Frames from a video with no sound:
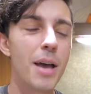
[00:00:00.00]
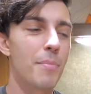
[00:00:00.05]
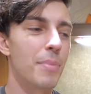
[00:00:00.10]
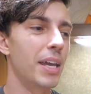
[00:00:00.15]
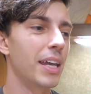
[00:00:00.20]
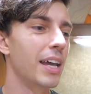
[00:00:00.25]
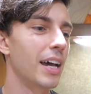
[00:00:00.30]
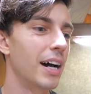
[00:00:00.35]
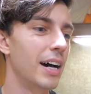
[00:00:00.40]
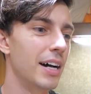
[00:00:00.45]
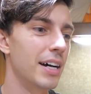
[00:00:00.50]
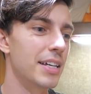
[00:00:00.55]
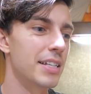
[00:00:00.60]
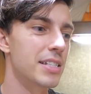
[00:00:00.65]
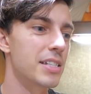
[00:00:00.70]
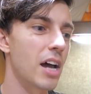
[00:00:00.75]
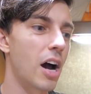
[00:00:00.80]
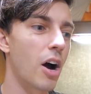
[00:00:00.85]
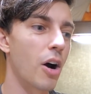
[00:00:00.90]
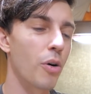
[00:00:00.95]

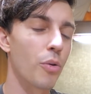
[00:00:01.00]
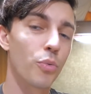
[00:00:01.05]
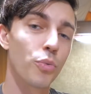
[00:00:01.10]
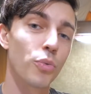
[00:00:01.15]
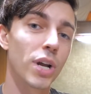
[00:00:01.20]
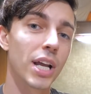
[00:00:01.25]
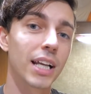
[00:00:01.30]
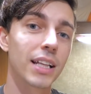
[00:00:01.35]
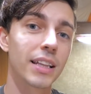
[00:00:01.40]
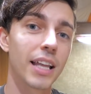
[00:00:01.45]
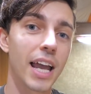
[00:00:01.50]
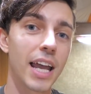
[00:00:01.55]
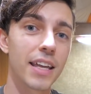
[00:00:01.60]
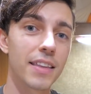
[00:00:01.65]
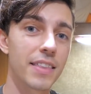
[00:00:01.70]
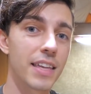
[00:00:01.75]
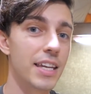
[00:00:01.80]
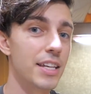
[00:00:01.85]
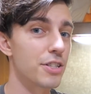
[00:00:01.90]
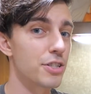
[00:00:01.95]
because our rig
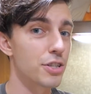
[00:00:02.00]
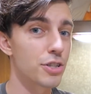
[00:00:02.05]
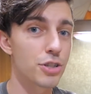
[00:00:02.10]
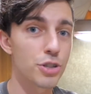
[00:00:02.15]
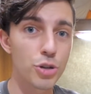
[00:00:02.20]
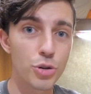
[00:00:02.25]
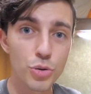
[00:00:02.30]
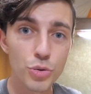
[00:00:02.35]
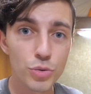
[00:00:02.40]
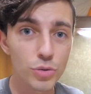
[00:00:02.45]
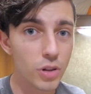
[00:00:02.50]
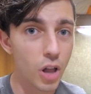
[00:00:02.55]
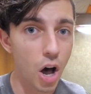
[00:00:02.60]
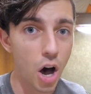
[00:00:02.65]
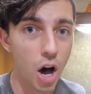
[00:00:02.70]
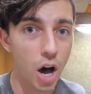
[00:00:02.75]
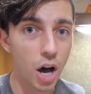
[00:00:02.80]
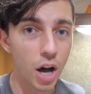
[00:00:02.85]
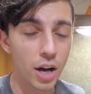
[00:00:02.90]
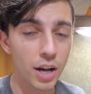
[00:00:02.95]
length is too
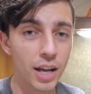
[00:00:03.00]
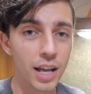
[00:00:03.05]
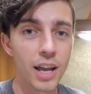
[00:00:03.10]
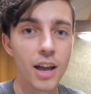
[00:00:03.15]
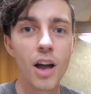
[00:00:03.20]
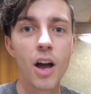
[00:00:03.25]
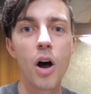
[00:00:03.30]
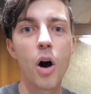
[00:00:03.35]
long,